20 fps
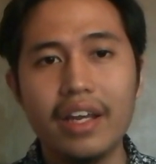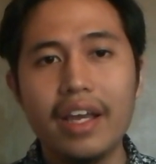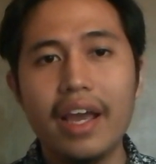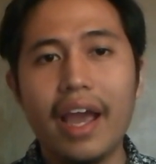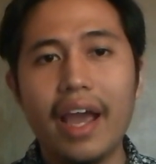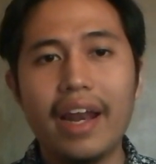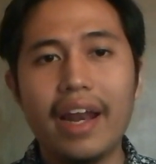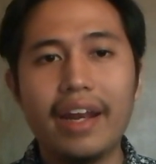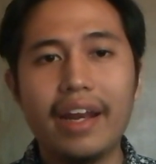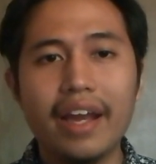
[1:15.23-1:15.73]

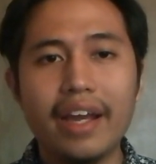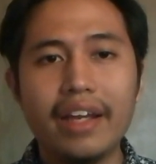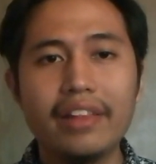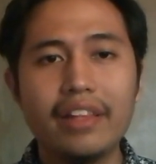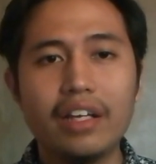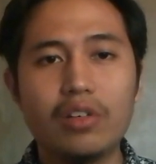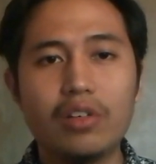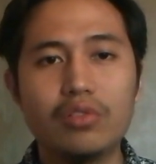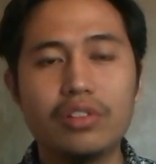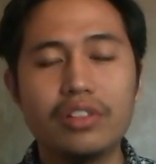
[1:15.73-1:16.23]
and
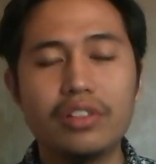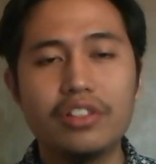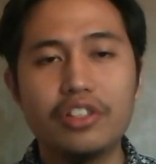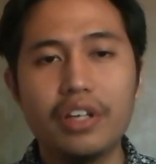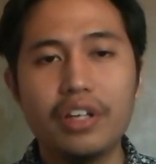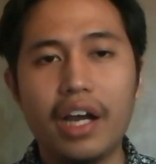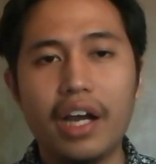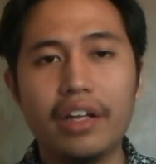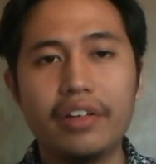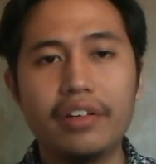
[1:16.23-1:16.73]

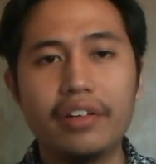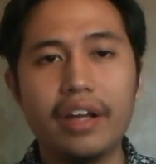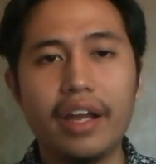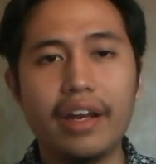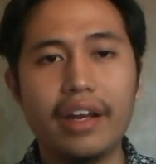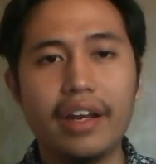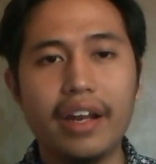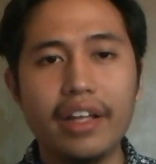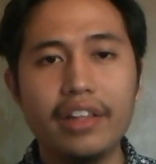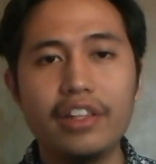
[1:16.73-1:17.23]
9,394
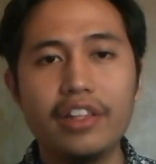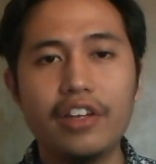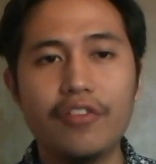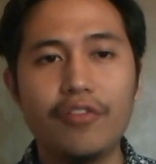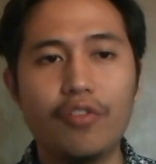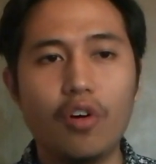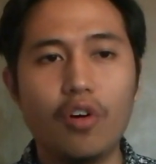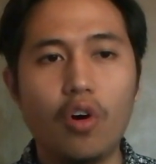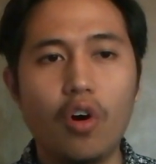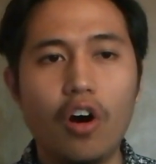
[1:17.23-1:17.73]

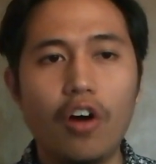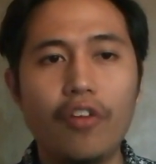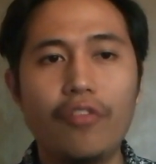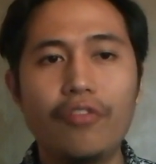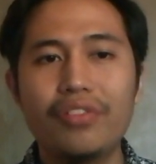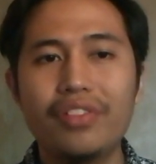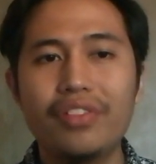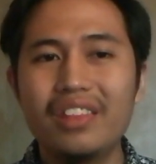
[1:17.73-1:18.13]
of